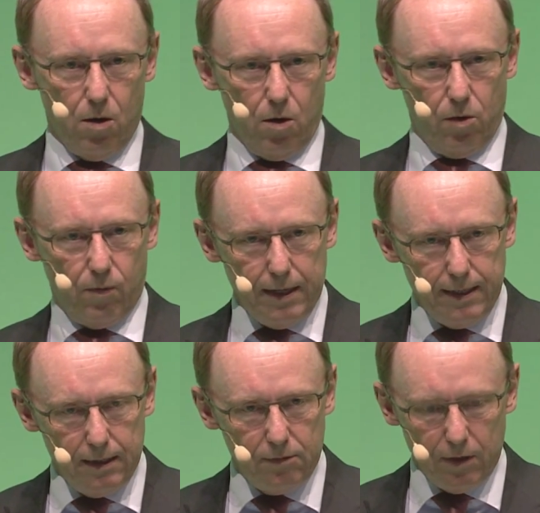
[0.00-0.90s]
On the one
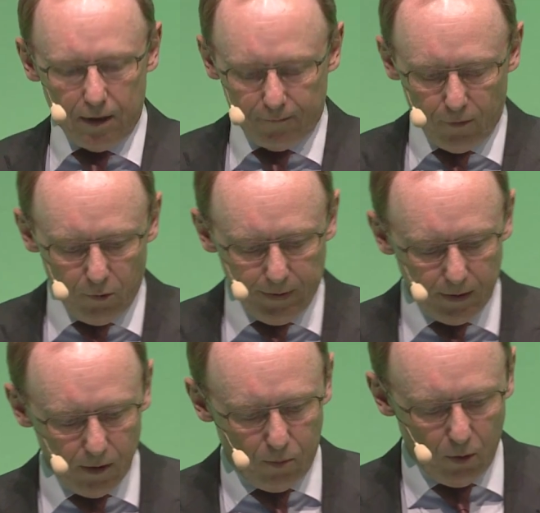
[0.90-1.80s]
hand, we are
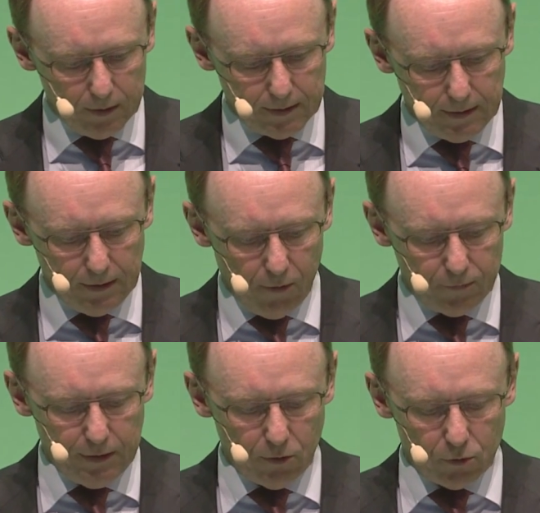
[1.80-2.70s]
following a policy of
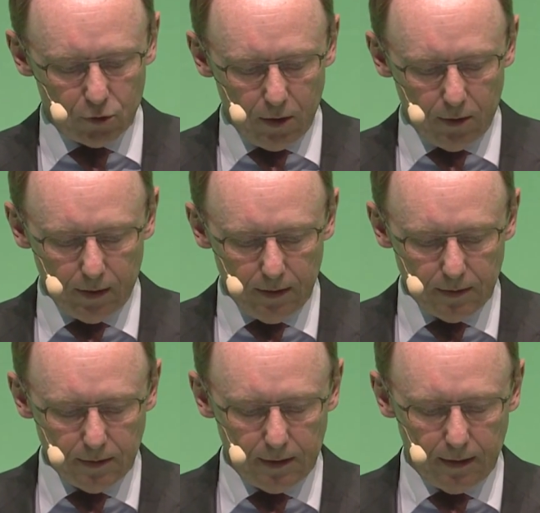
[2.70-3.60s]
zero
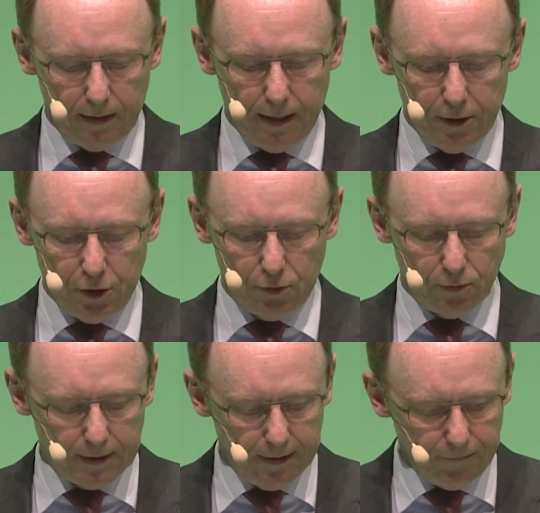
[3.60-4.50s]
tolerance, dedication to
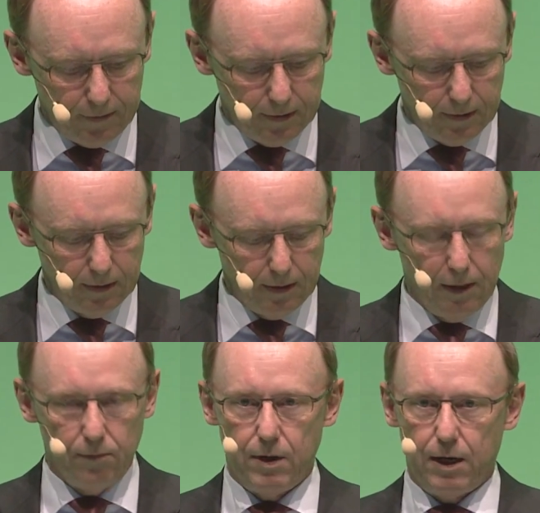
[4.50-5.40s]
safety.
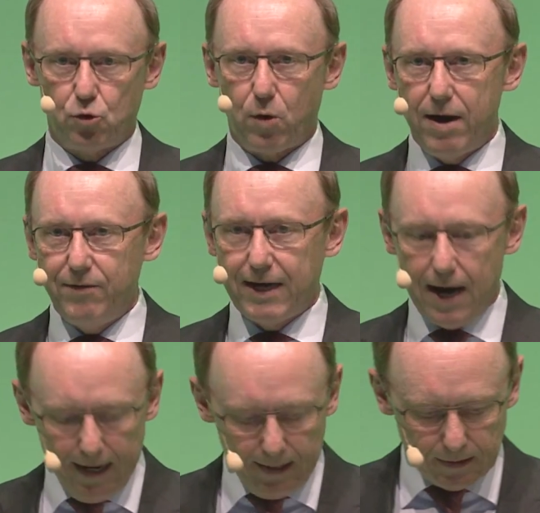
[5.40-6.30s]
We are driving
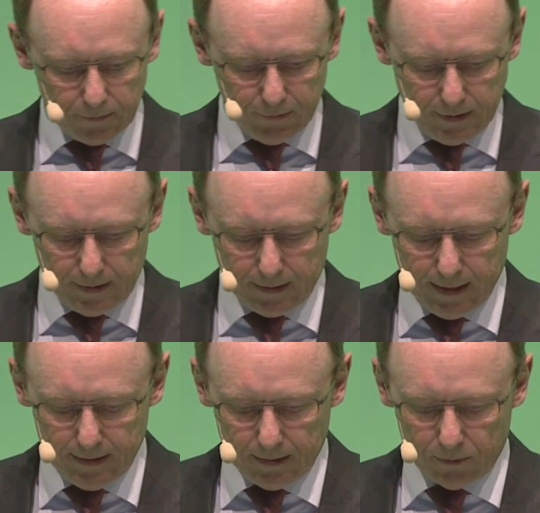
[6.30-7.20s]
highly
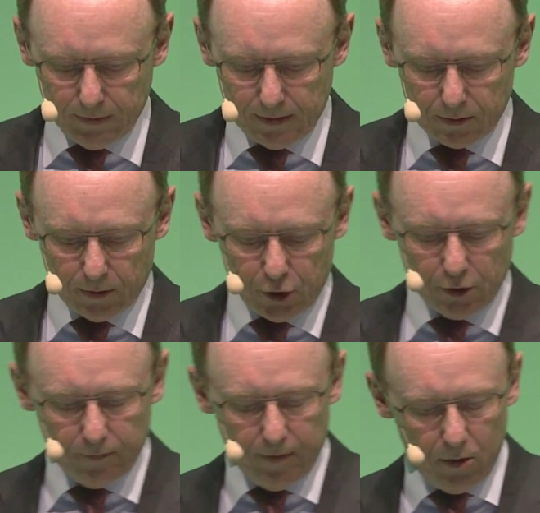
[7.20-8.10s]
sophisticated research
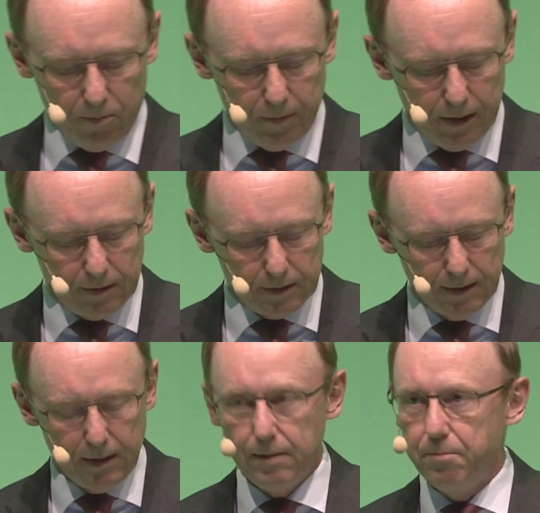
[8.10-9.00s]
and development,
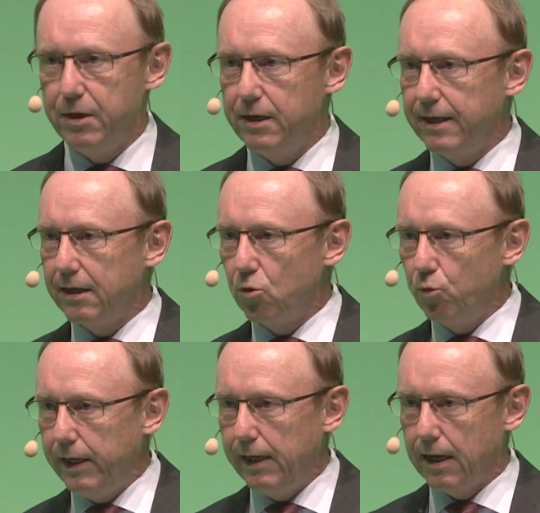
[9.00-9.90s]
building
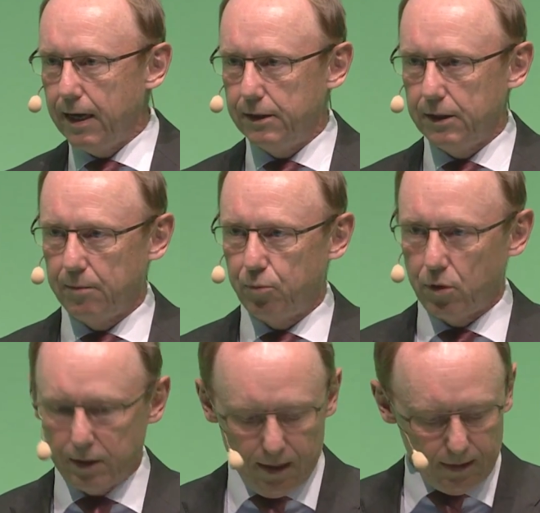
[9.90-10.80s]
really high-tech
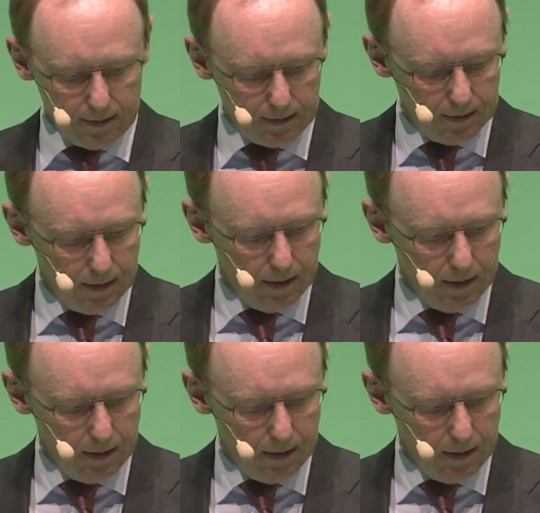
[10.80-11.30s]
products.